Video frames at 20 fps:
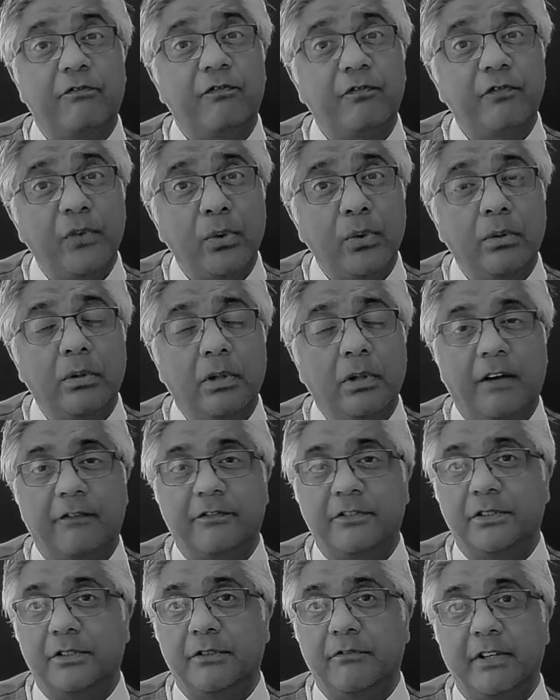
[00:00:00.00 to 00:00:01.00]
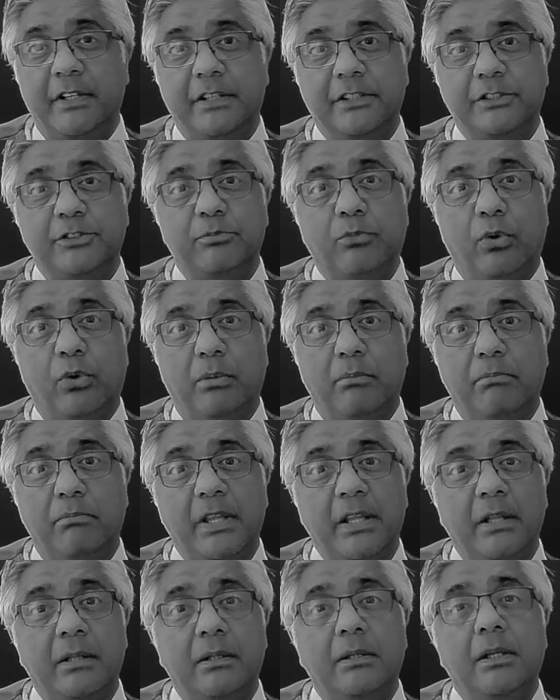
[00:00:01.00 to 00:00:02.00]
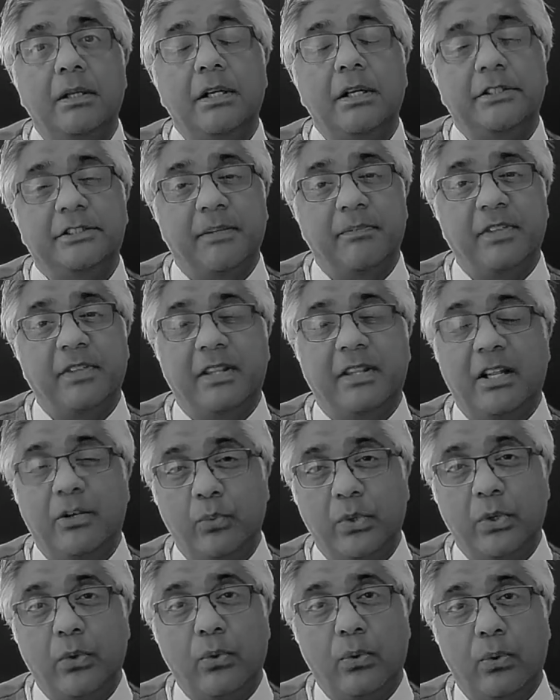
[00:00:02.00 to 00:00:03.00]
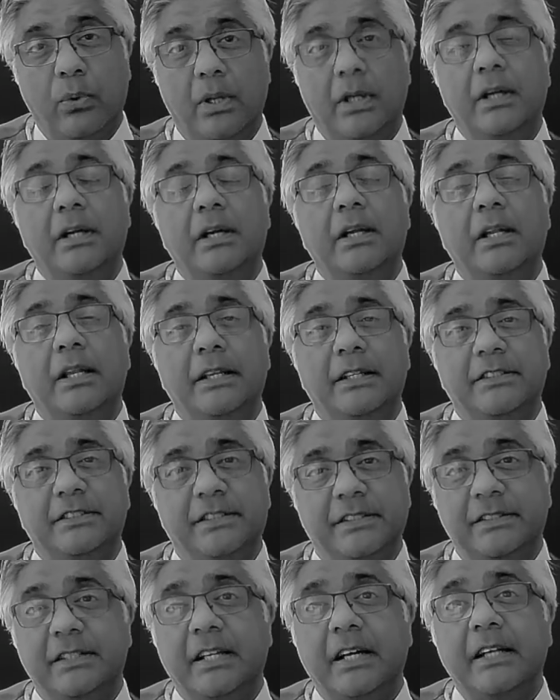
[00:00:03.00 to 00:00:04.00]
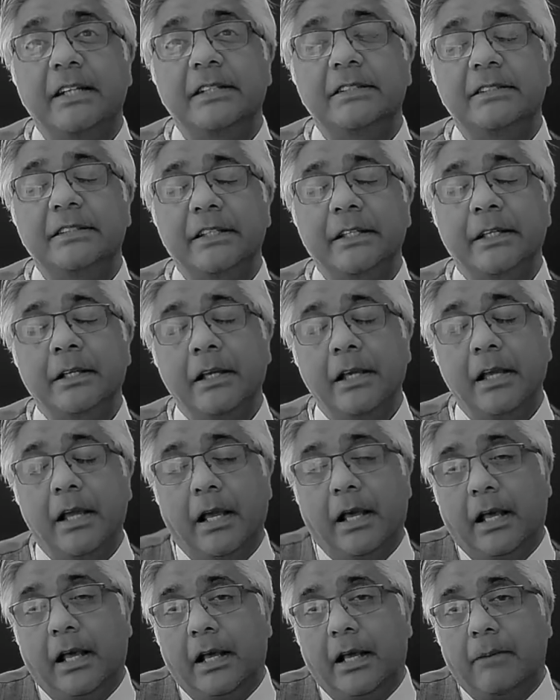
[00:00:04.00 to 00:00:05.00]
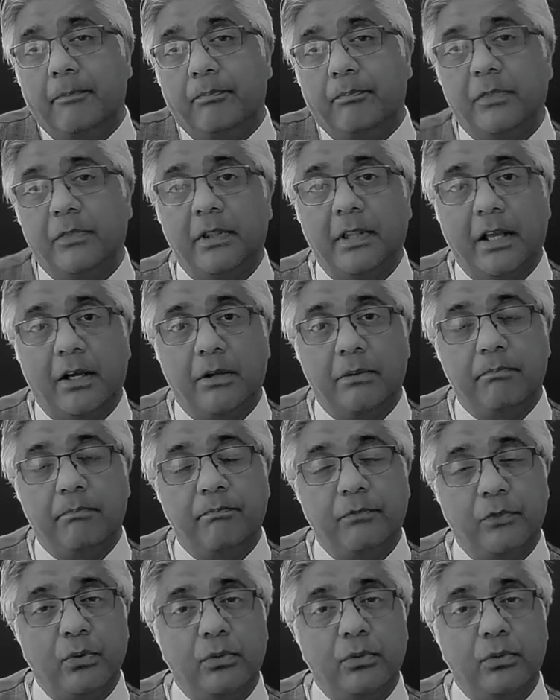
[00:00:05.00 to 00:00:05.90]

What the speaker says: full after a very small meal, something that we call early satiety. Now,